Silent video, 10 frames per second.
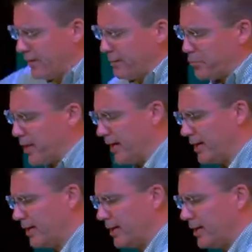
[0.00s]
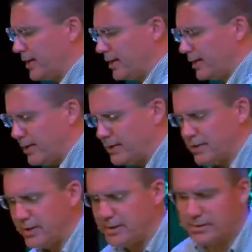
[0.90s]
I pray, into
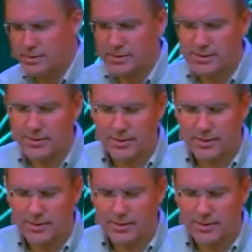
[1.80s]
these.